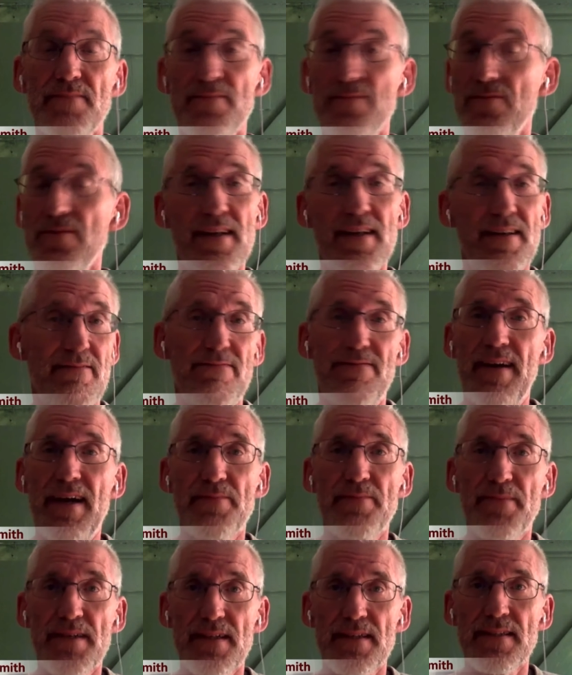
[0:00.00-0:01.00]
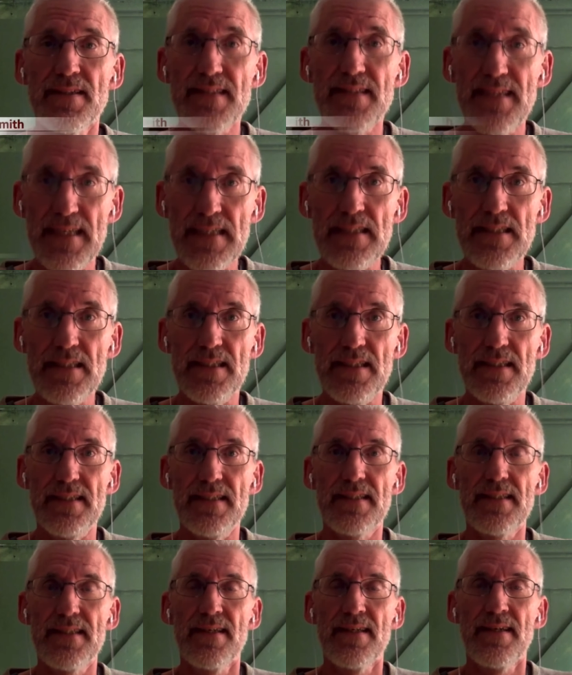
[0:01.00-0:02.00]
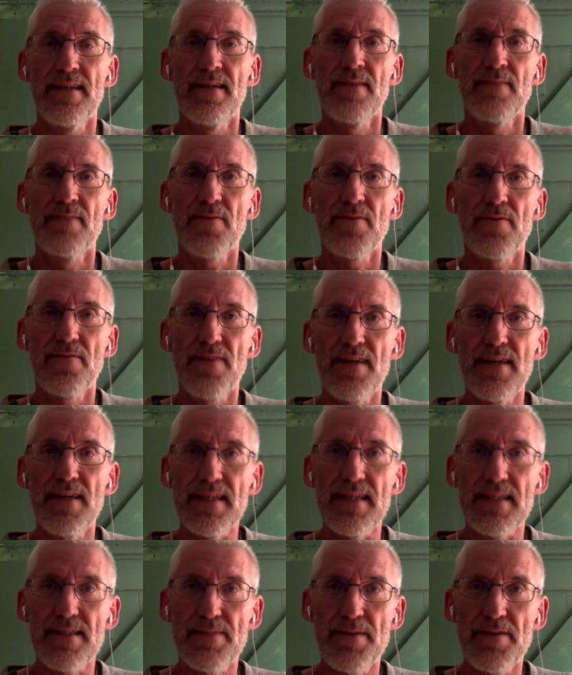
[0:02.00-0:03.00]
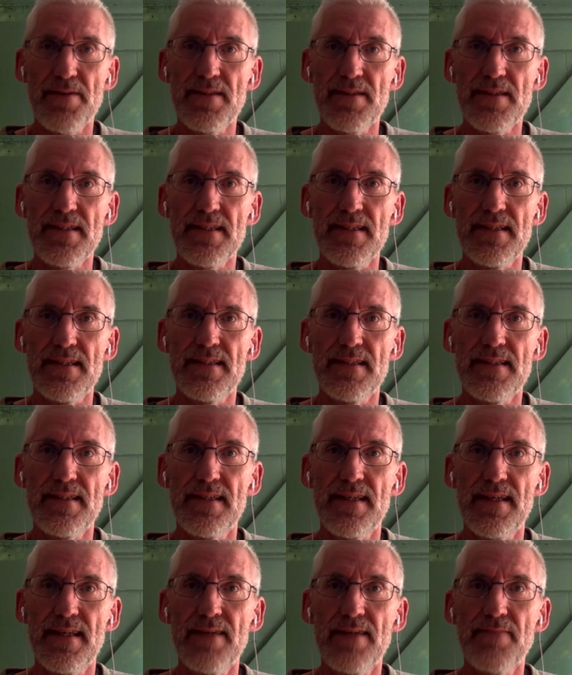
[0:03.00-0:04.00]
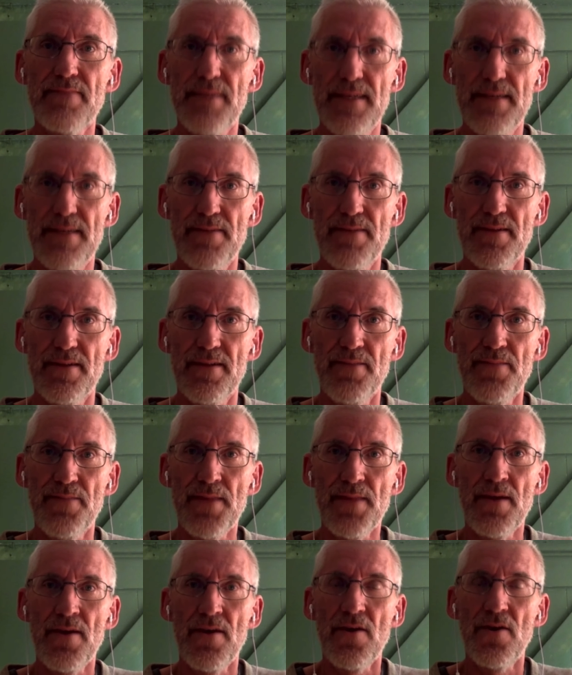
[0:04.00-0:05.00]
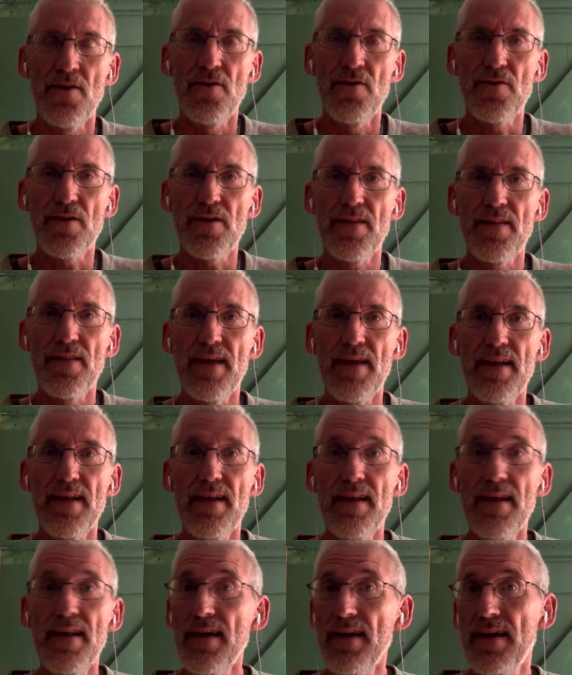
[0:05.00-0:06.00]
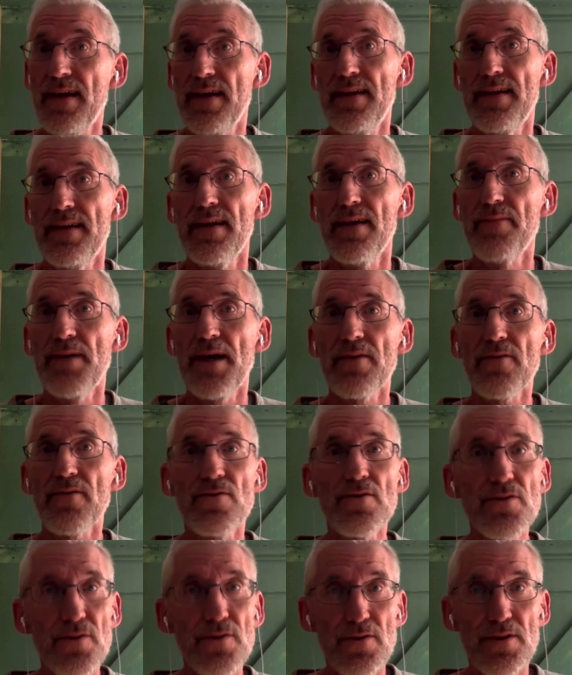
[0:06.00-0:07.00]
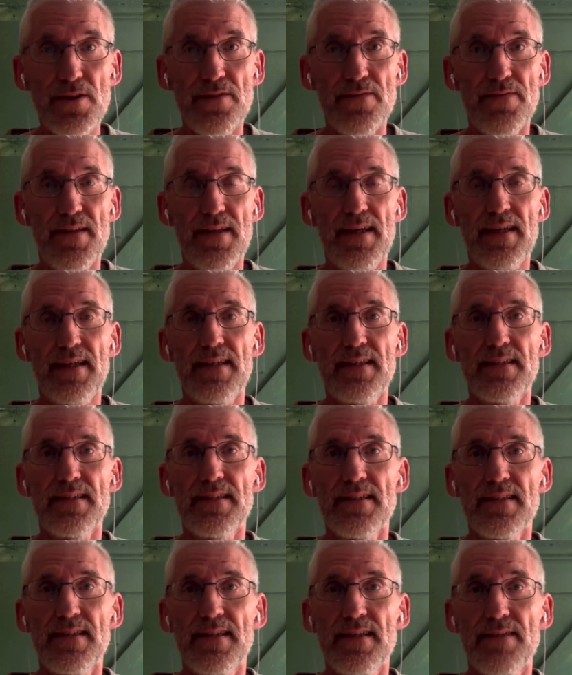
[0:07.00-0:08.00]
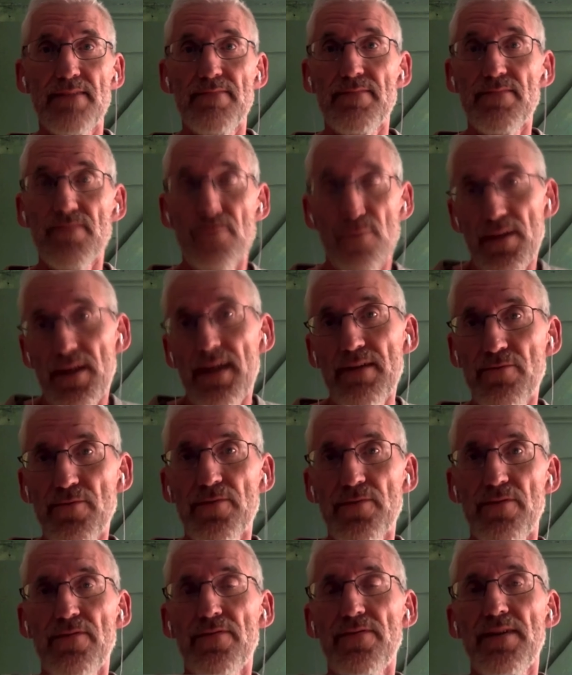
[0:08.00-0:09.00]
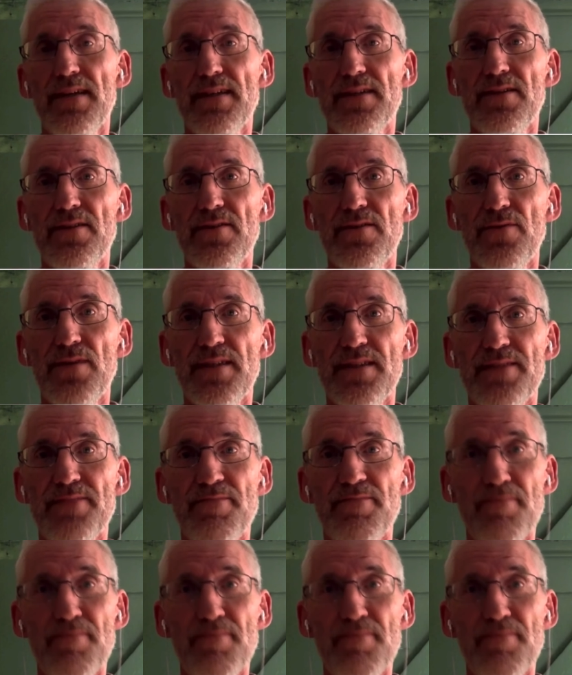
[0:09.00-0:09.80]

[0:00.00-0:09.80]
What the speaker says: really fabulous teachers provide experiences to young people who can then learn about all sorts of things that what I would refer to as